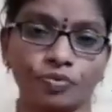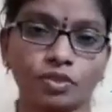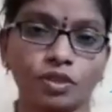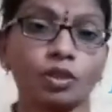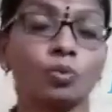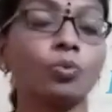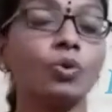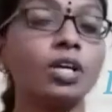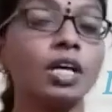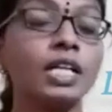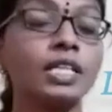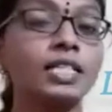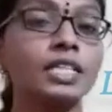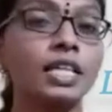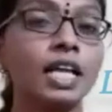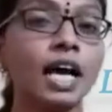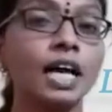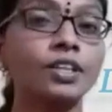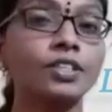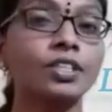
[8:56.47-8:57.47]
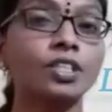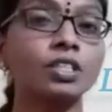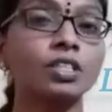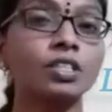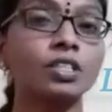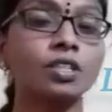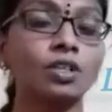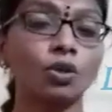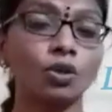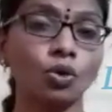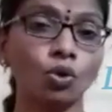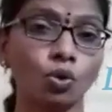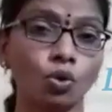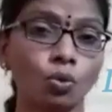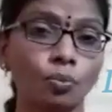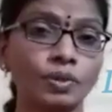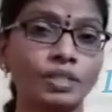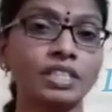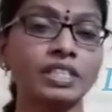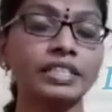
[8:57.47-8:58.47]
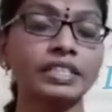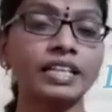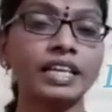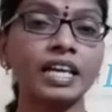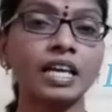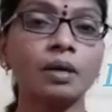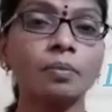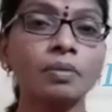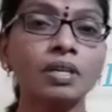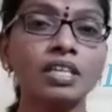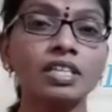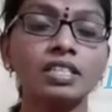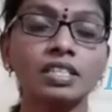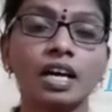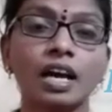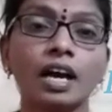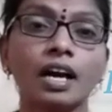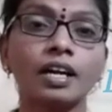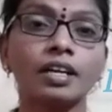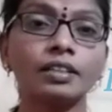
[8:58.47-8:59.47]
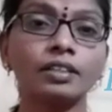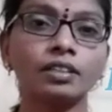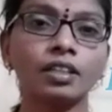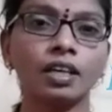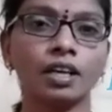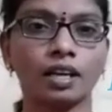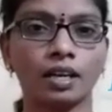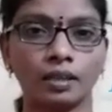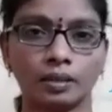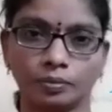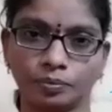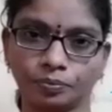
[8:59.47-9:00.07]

The world's largest globe. Its name is Eartha.